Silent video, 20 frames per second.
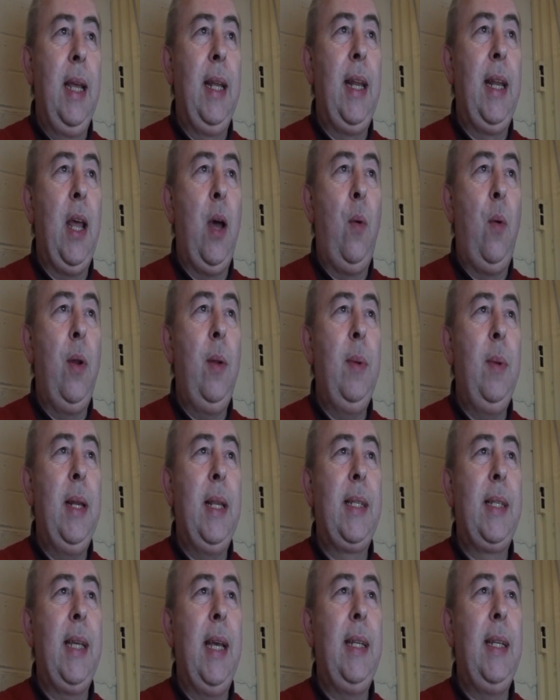Now what I'm going to
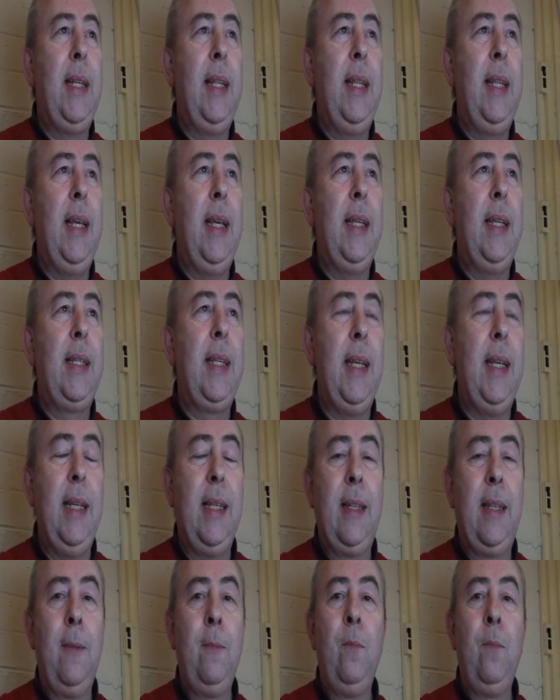say to this
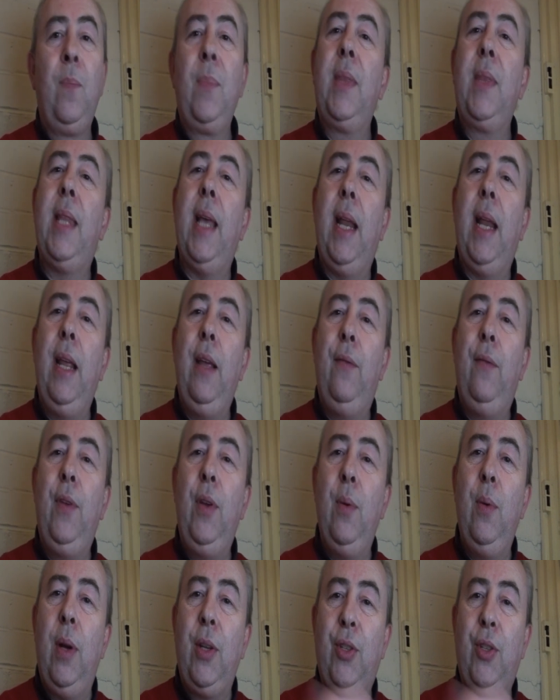is that if
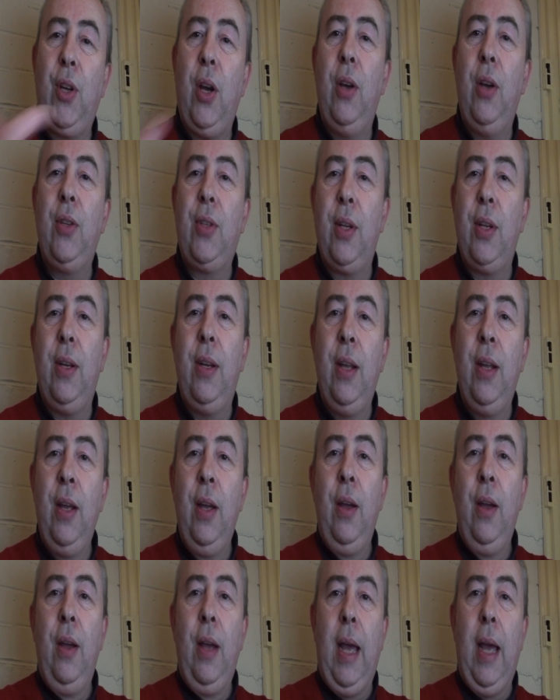you are chosen
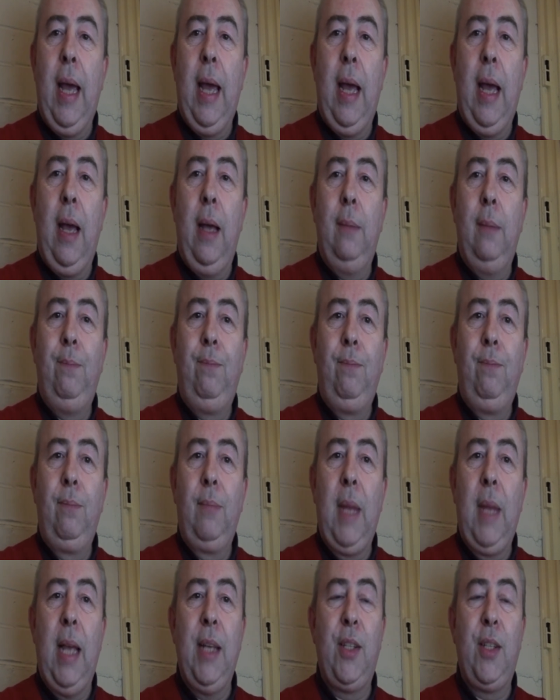
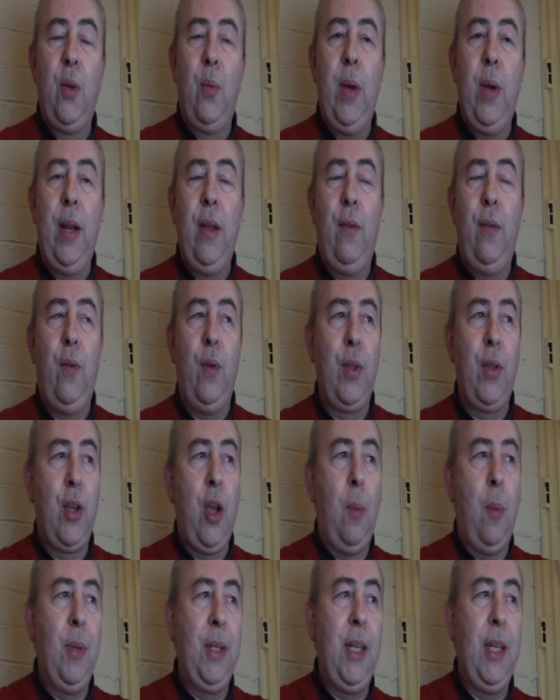as the winner for the
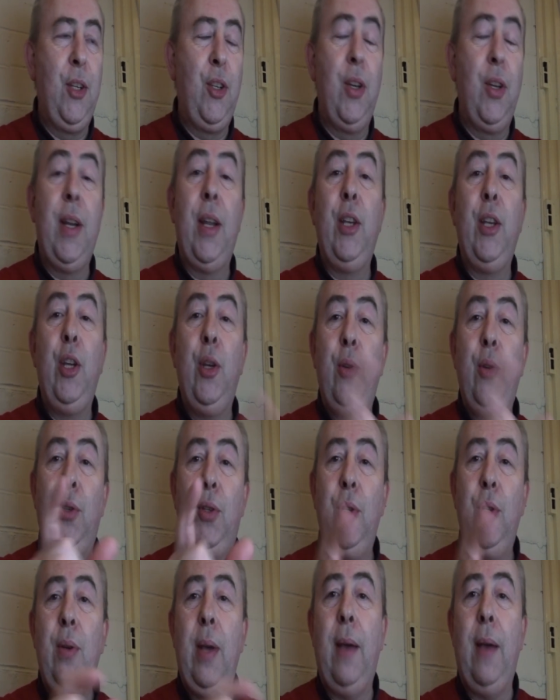competition and you
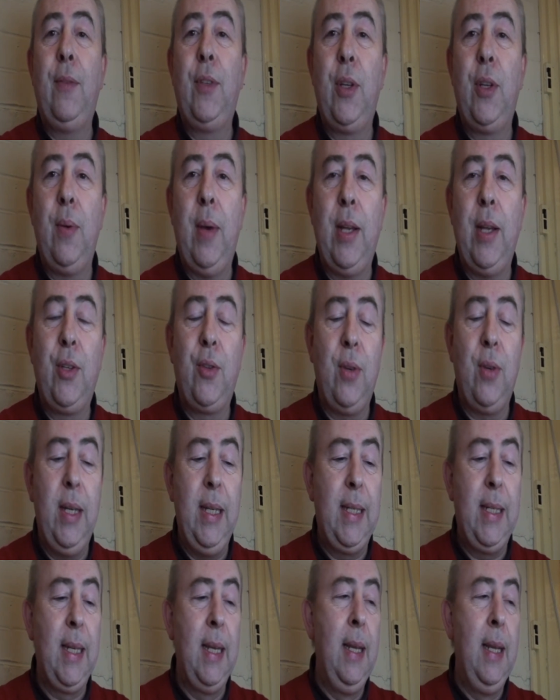do have 2
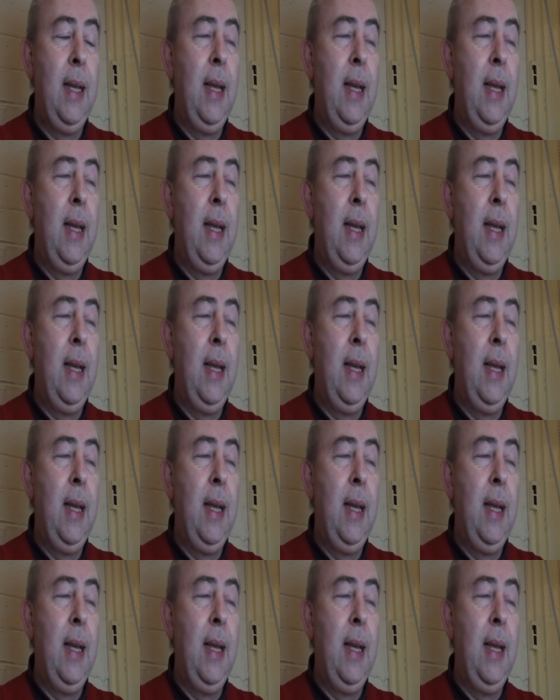entries,